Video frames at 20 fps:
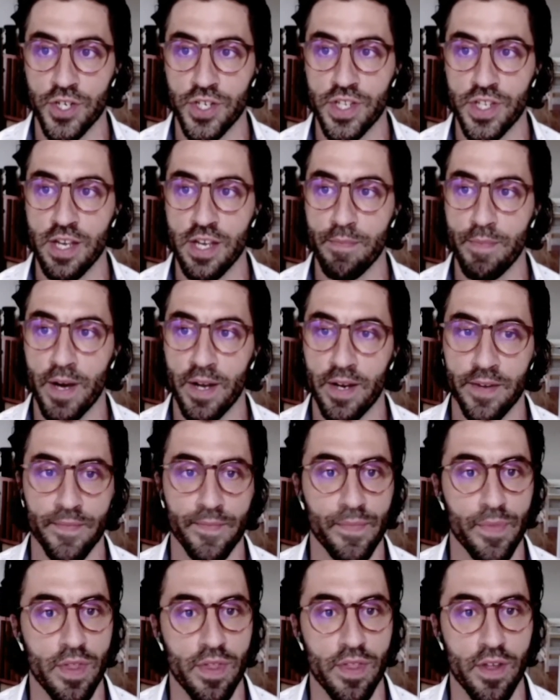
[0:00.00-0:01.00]
Just think about
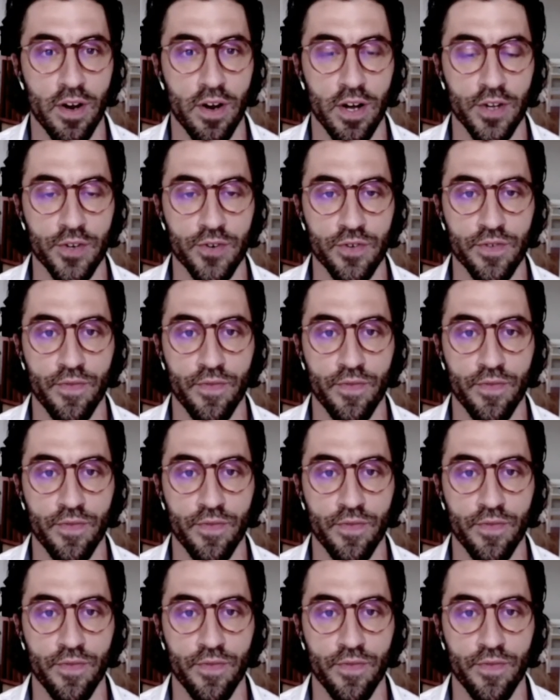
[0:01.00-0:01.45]
it. There are